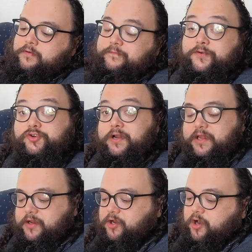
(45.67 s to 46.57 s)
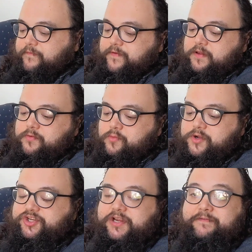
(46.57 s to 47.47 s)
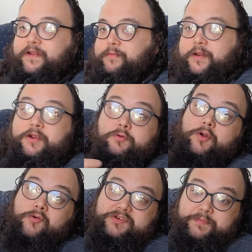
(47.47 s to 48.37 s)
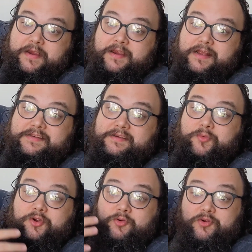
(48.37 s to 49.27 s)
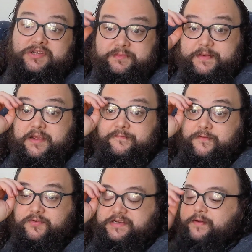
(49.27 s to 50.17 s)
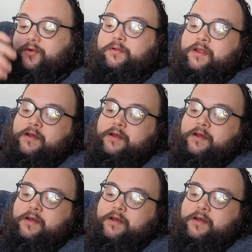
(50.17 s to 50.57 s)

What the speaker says: for drinking coffee, which, if anybody who knows me as someone who used to be a full-time